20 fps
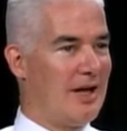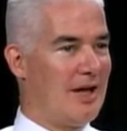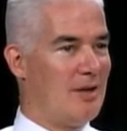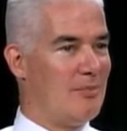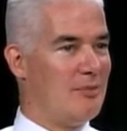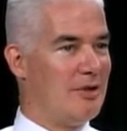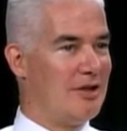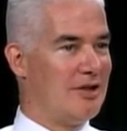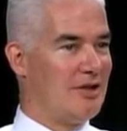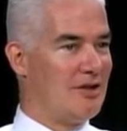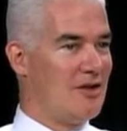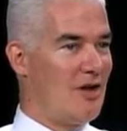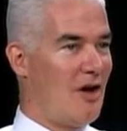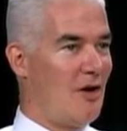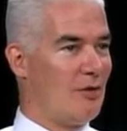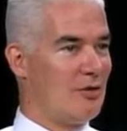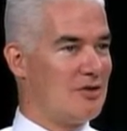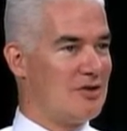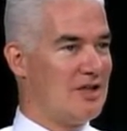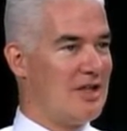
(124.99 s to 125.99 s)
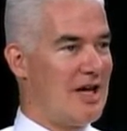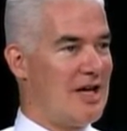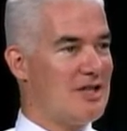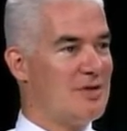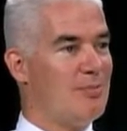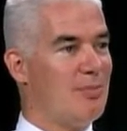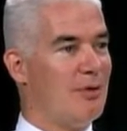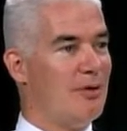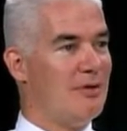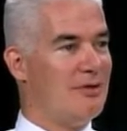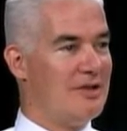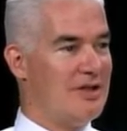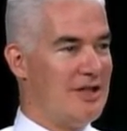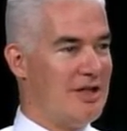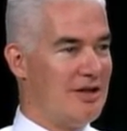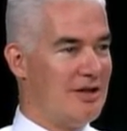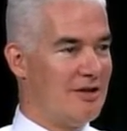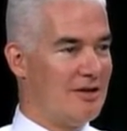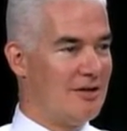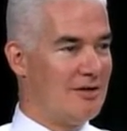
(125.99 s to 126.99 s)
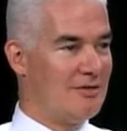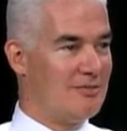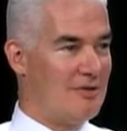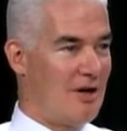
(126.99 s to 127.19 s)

at a million dollars less per year,